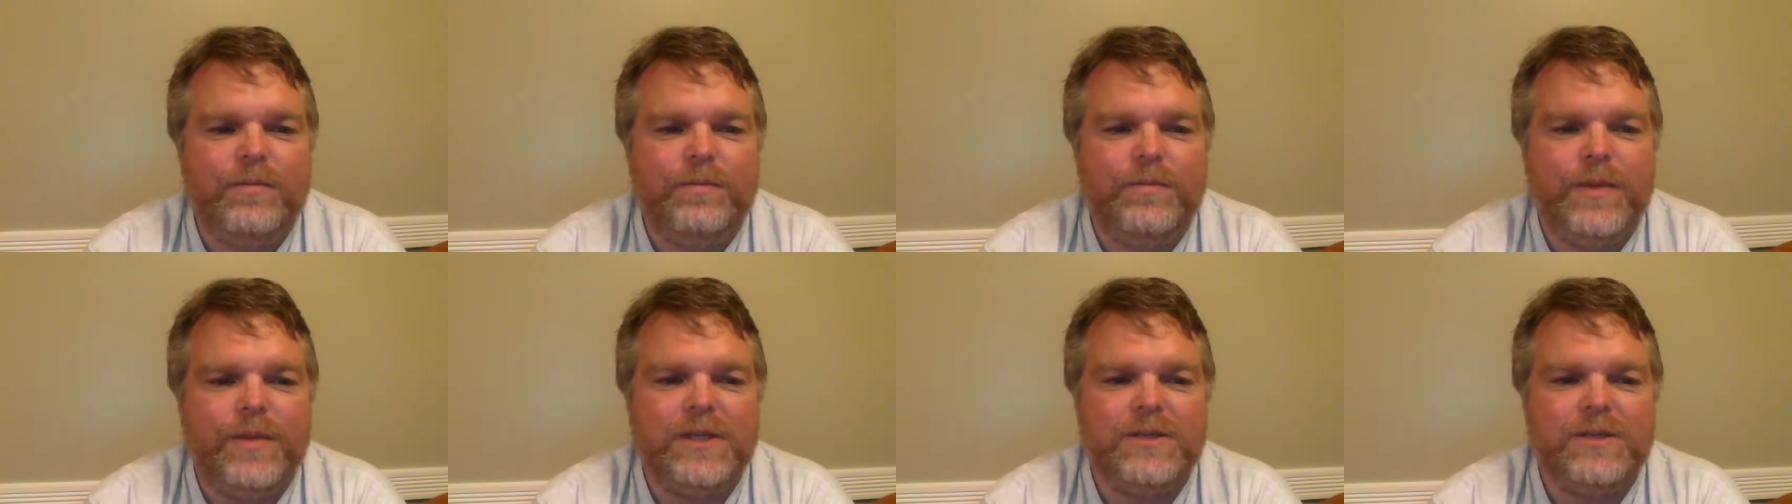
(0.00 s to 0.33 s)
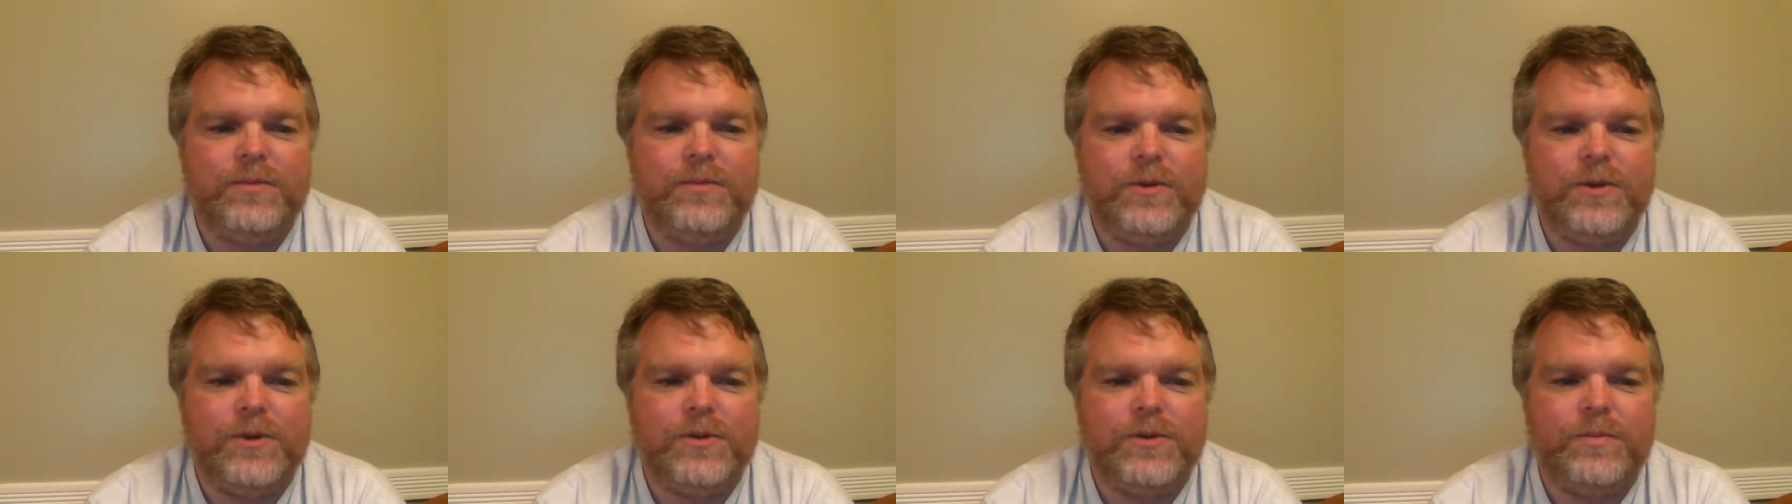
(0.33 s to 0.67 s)
Big
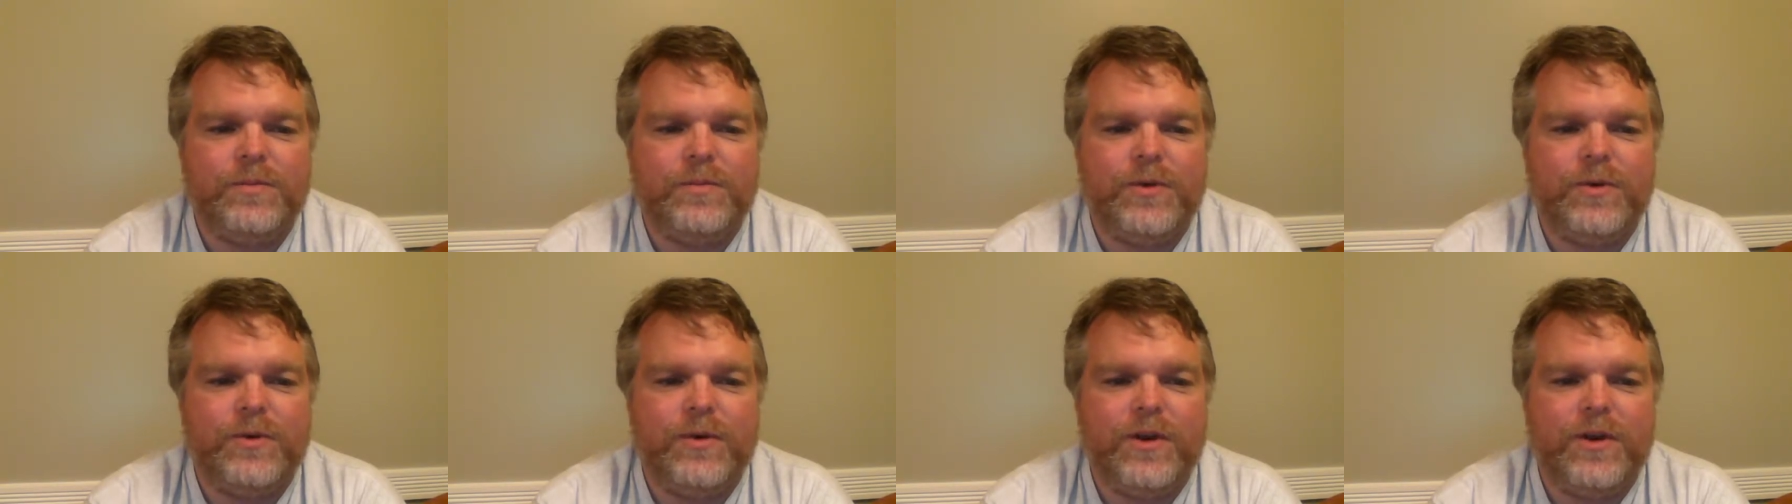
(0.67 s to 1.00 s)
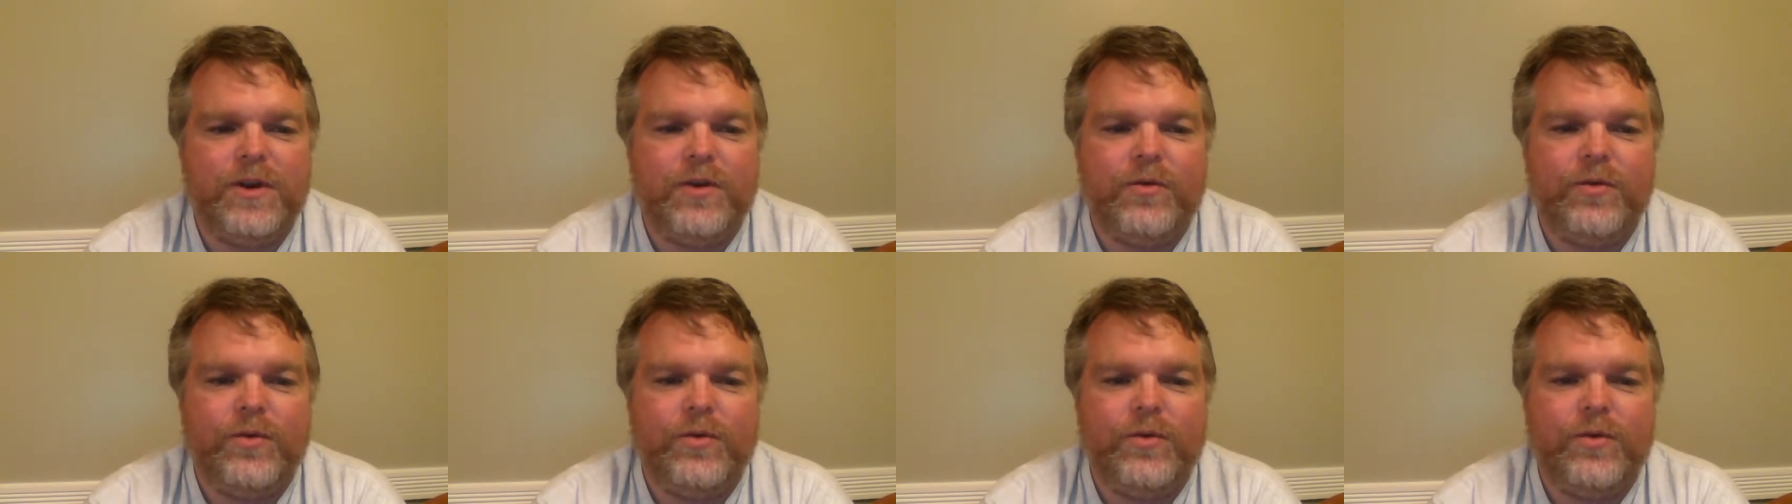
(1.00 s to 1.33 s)
Spruce
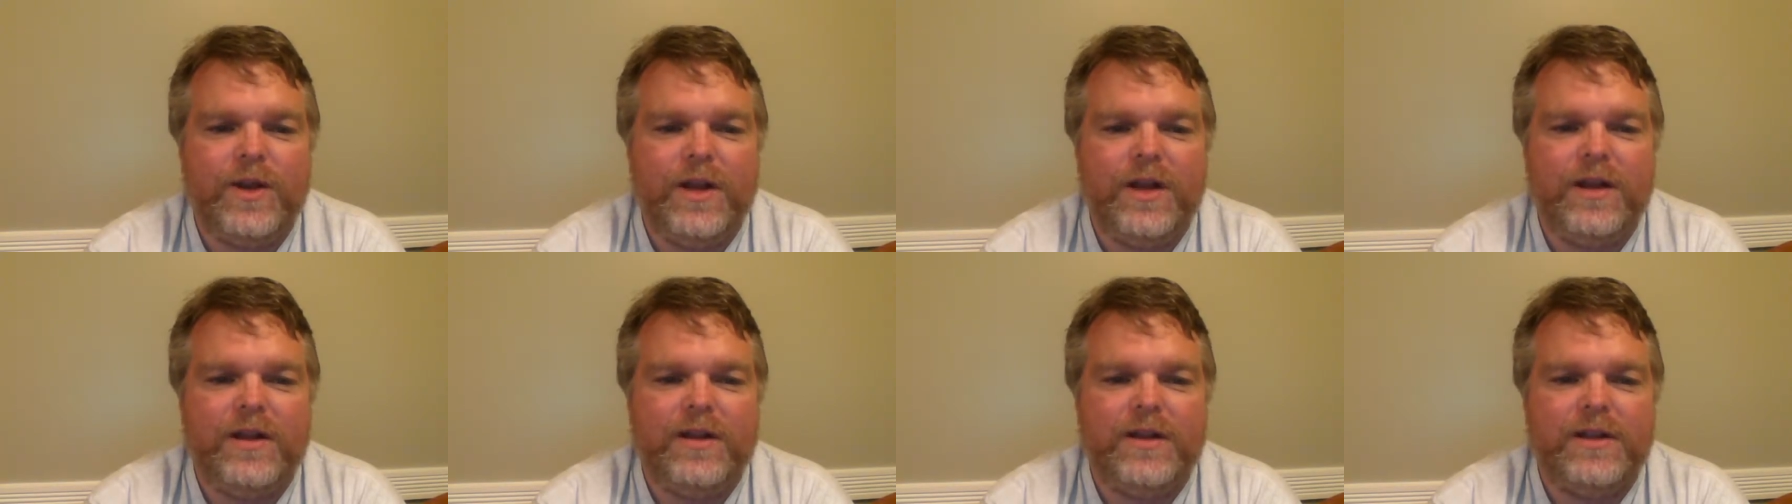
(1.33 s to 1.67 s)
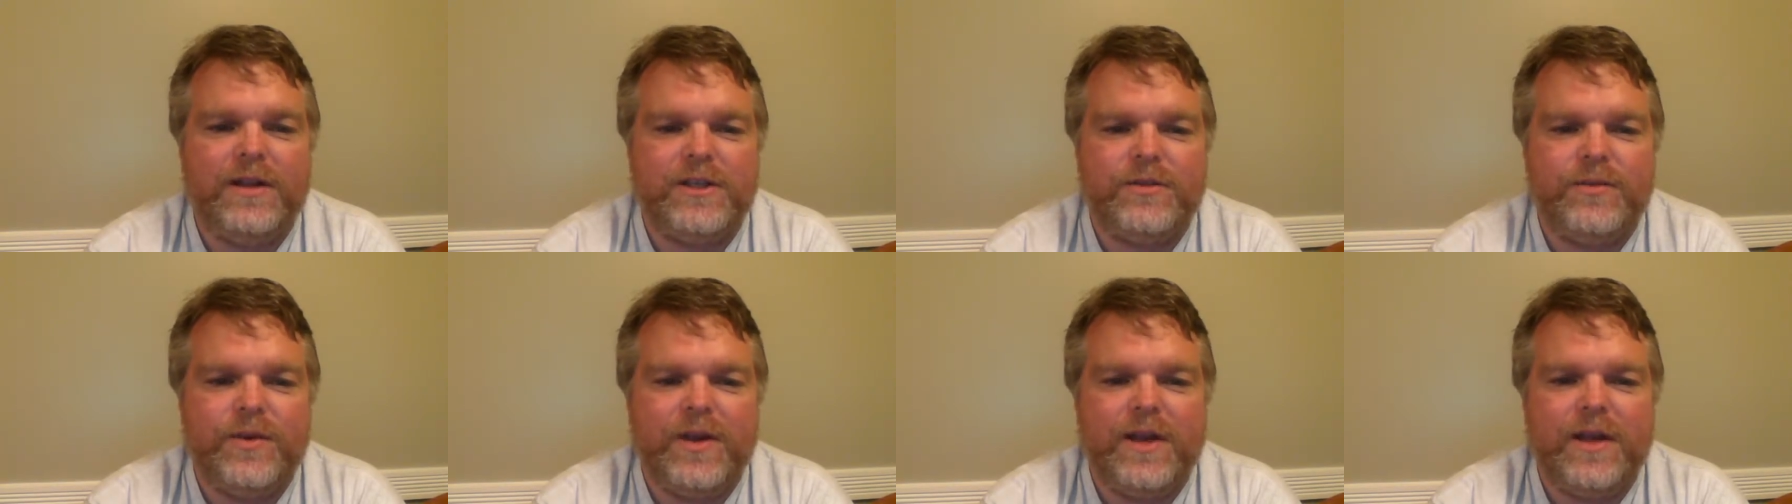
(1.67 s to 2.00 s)
Brewing grew a little
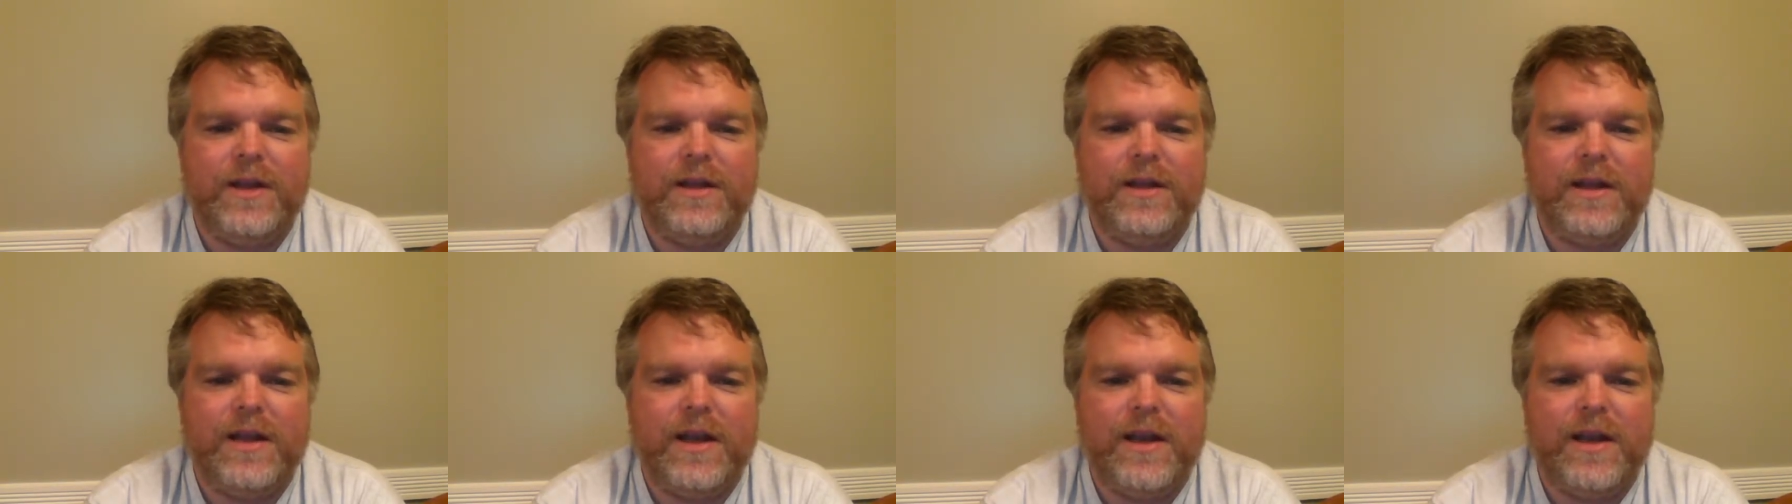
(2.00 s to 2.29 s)
this week.